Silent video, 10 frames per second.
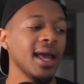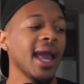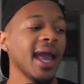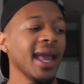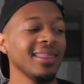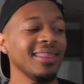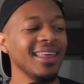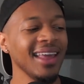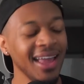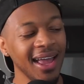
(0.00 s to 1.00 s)
and
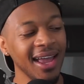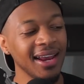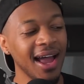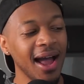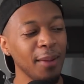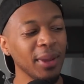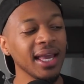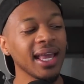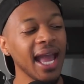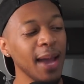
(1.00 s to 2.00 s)
then um,
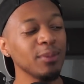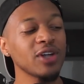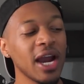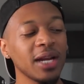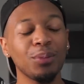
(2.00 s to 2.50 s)
he kept trying